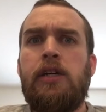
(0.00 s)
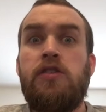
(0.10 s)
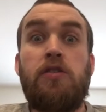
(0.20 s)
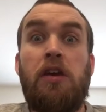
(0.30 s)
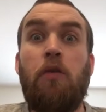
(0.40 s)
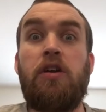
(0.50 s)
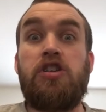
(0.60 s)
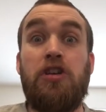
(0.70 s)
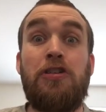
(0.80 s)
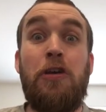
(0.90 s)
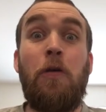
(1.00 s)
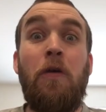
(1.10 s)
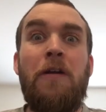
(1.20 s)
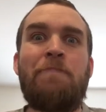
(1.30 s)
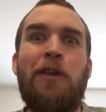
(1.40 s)
So you know what we should
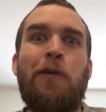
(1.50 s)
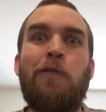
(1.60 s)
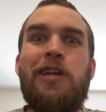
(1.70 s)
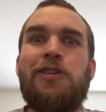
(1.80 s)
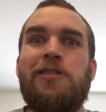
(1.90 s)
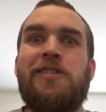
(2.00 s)
do? We should